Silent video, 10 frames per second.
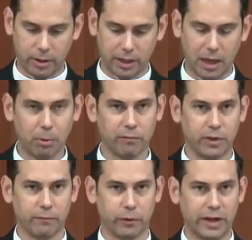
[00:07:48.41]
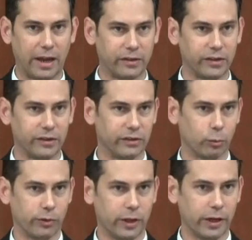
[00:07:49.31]
a couple of different dioceses
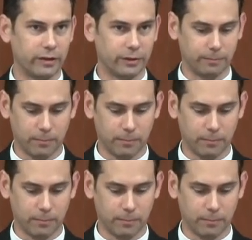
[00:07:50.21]
within it.